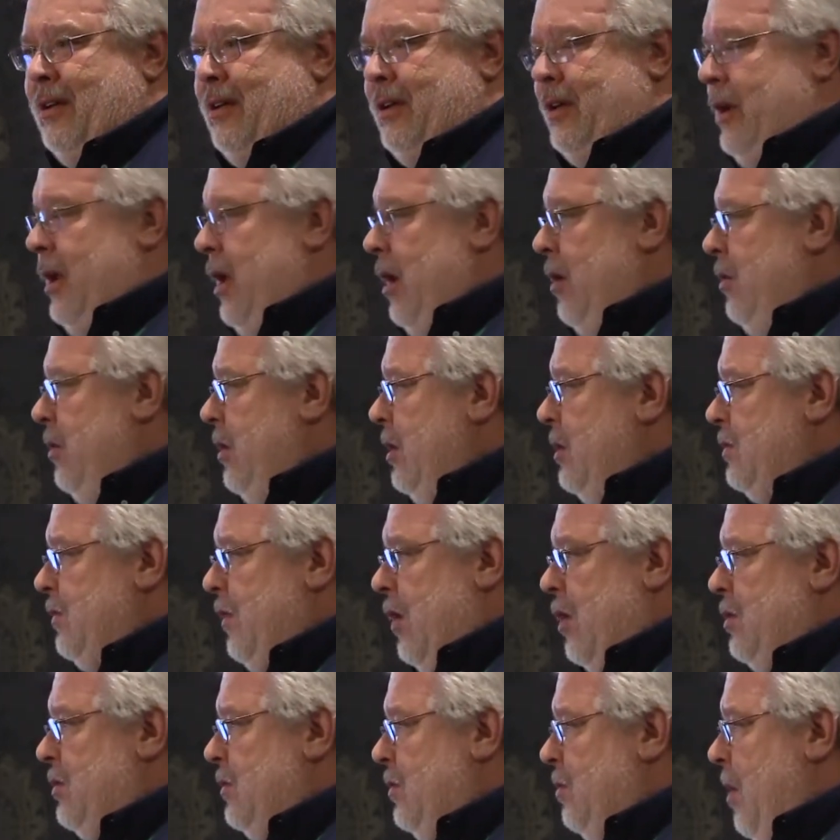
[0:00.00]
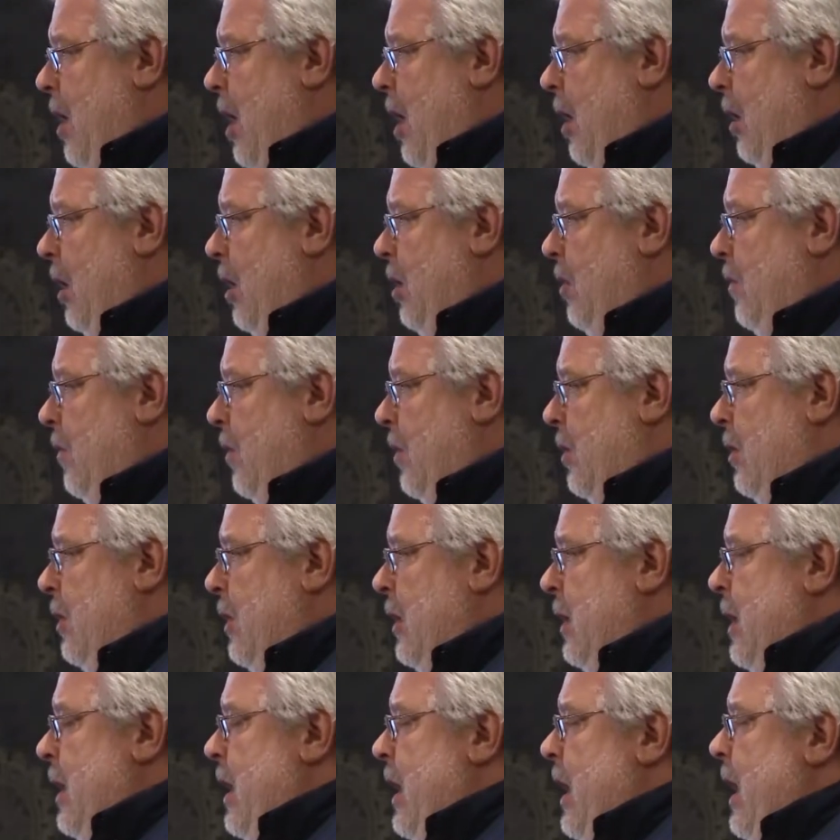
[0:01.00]
You know, there's folks from all over.
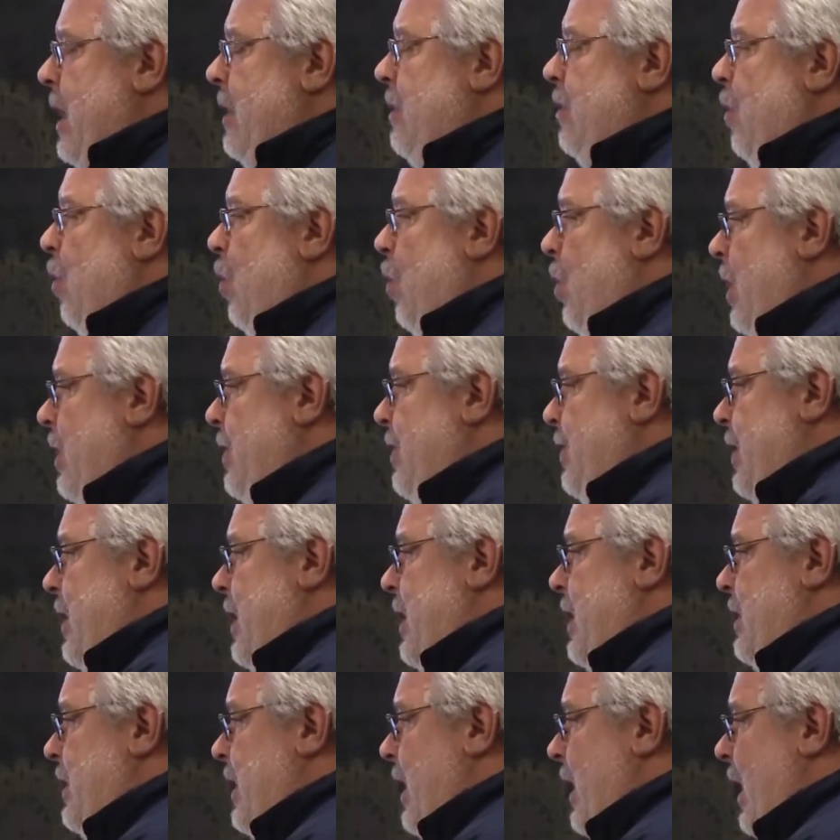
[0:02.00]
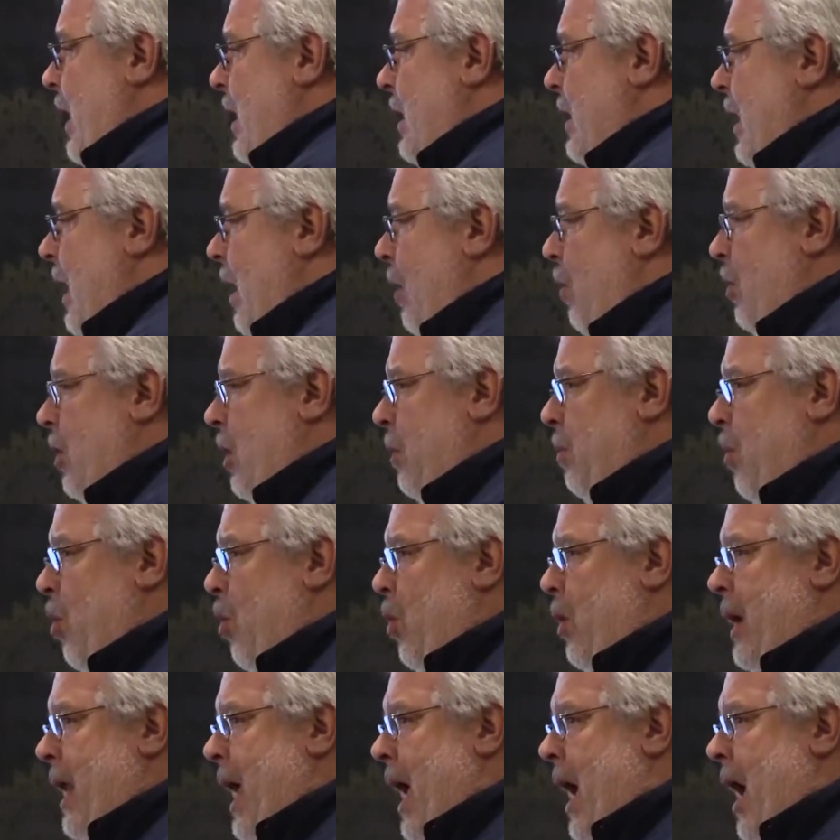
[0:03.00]
And the one thing that I want to
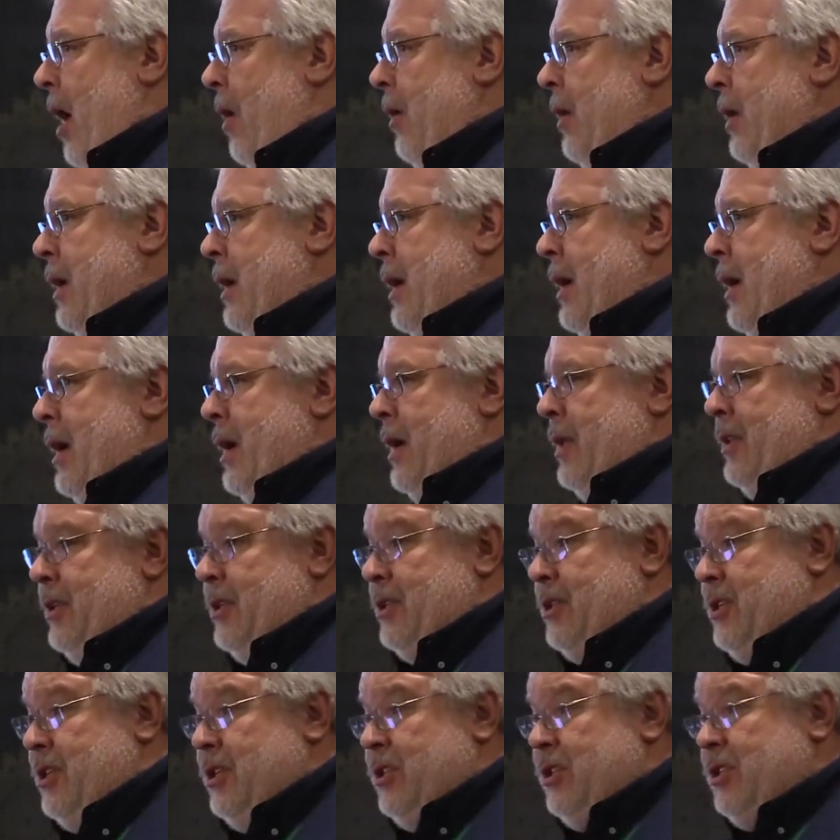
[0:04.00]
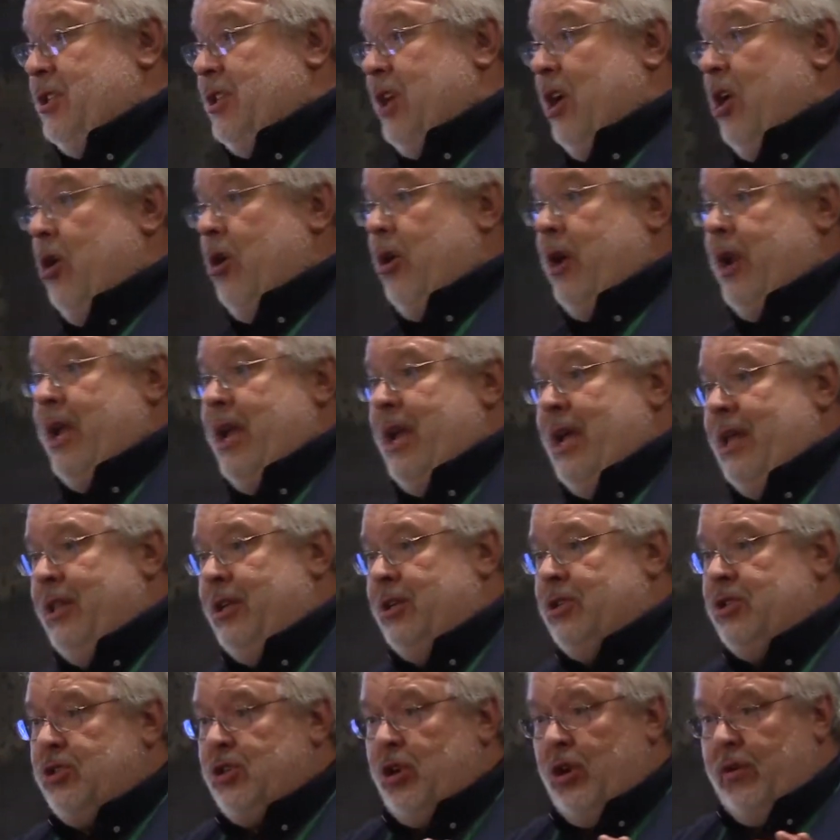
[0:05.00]
point out, the sincerity and
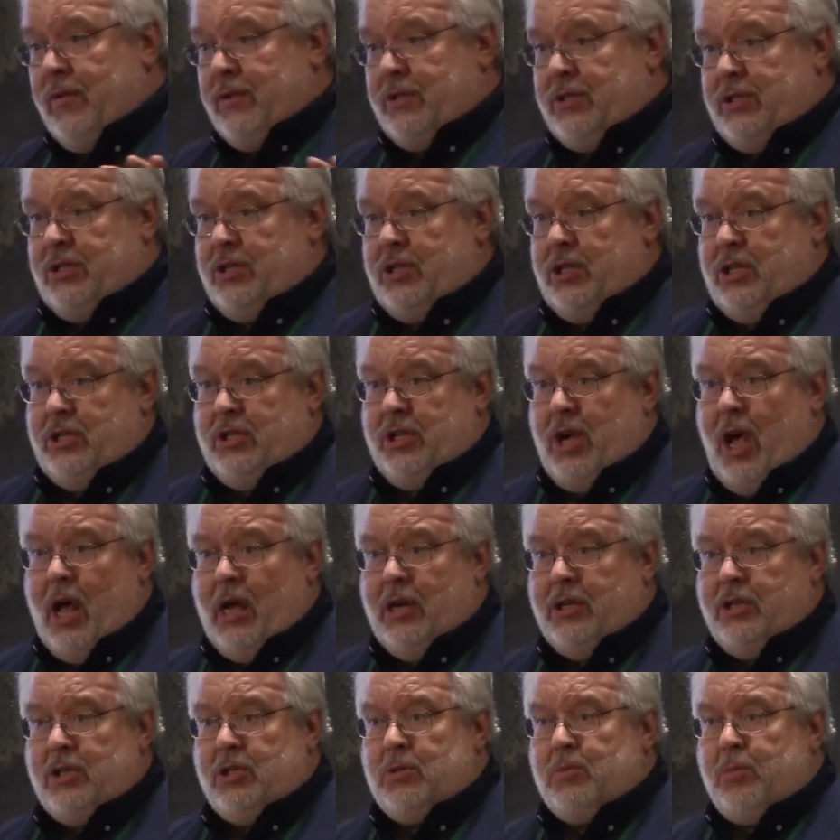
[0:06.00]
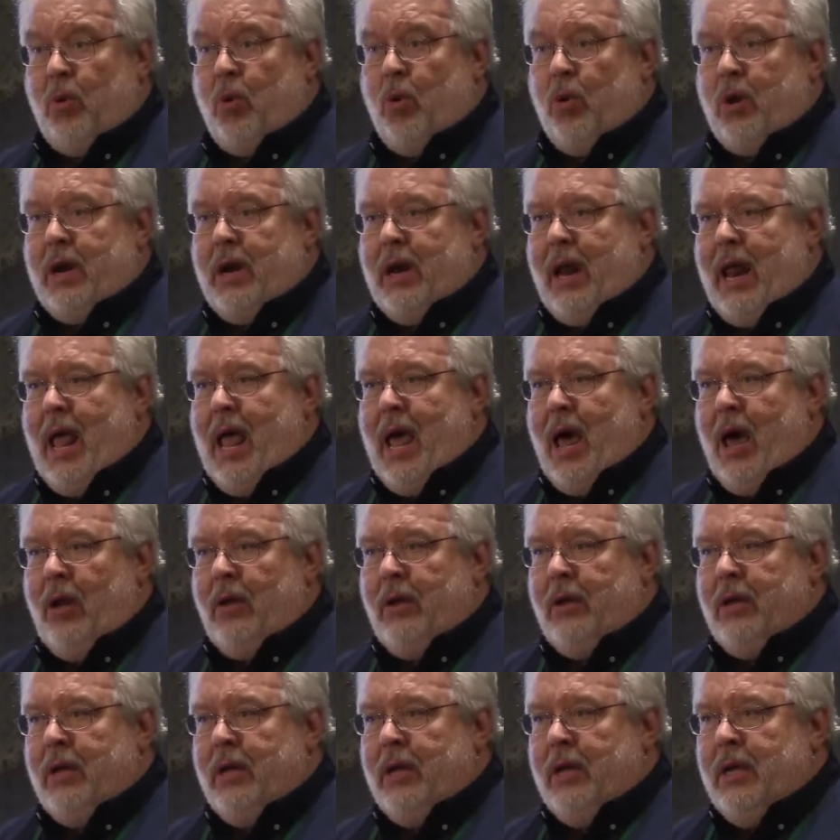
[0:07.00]
the services that John just pointed
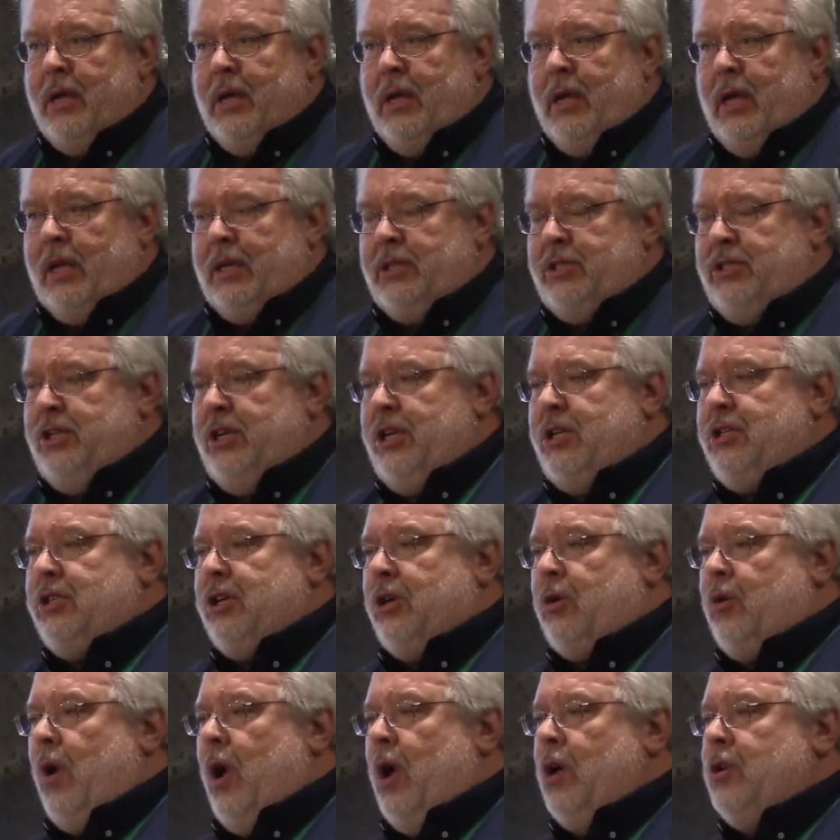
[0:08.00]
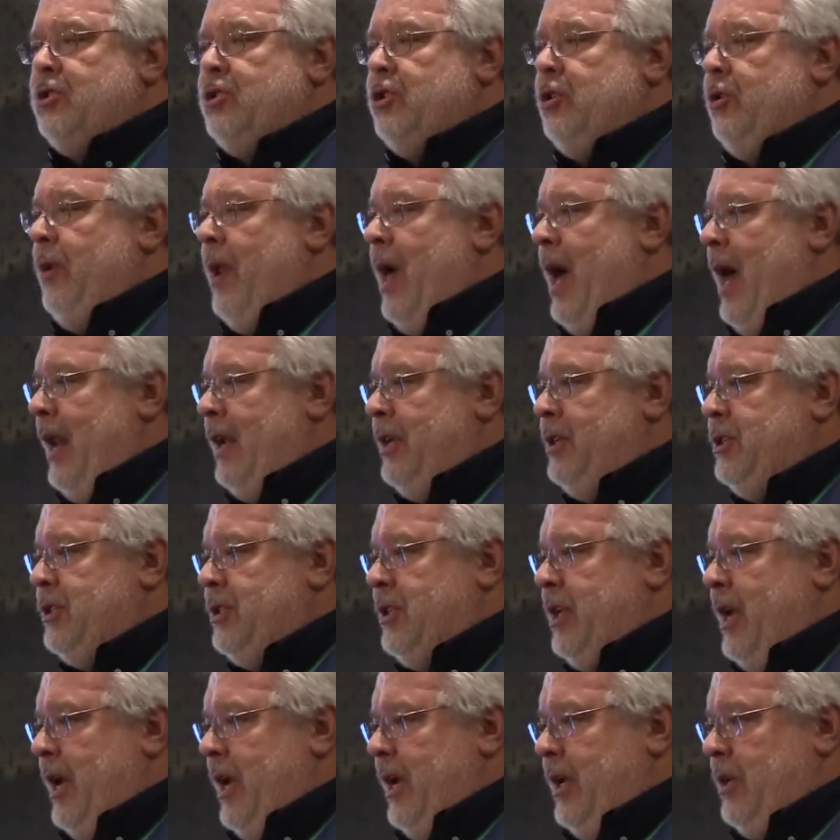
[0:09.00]
out exist across the United
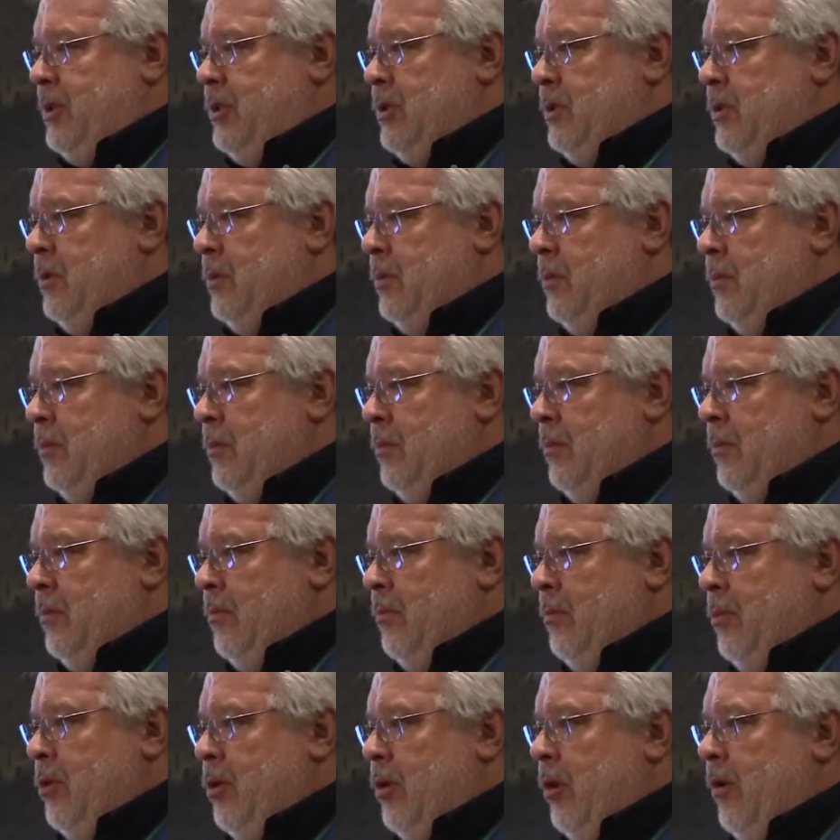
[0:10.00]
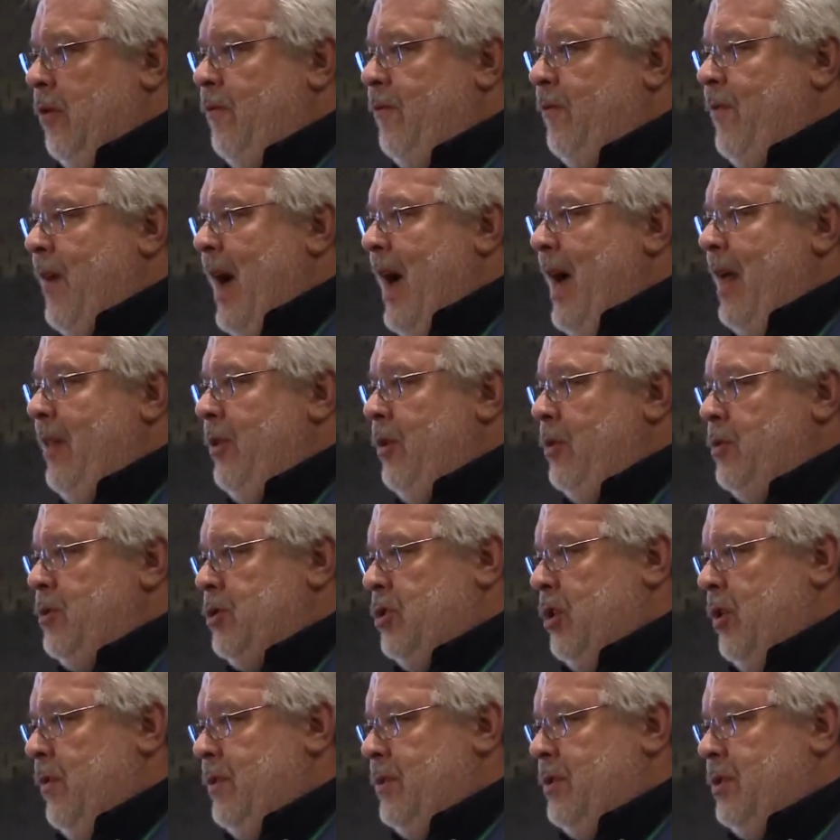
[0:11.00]
States. You're going to find those
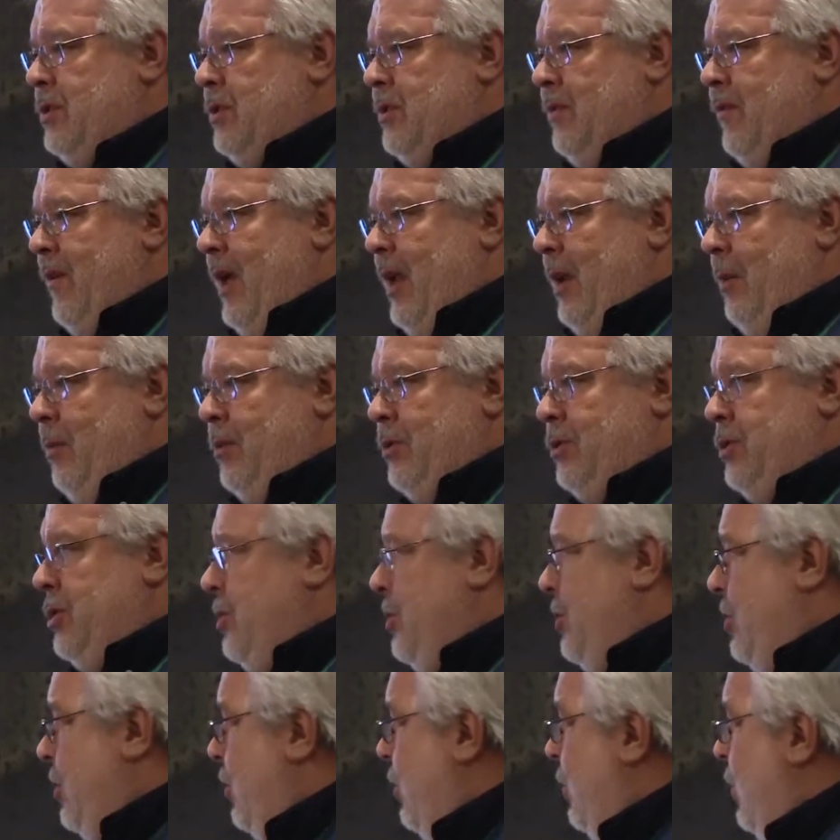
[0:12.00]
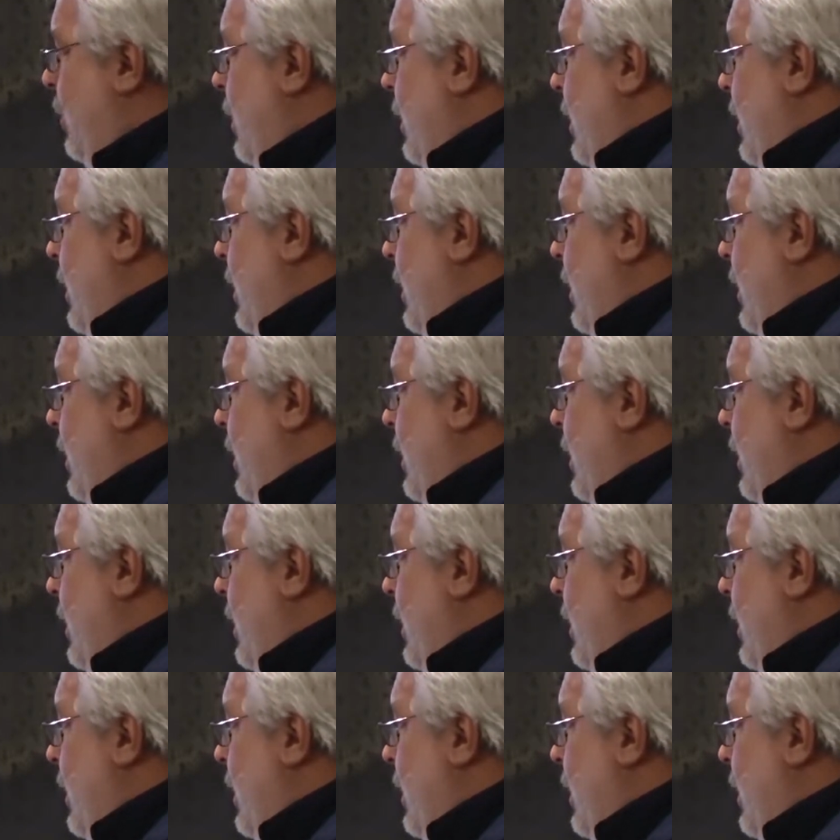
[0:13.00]
services available to you.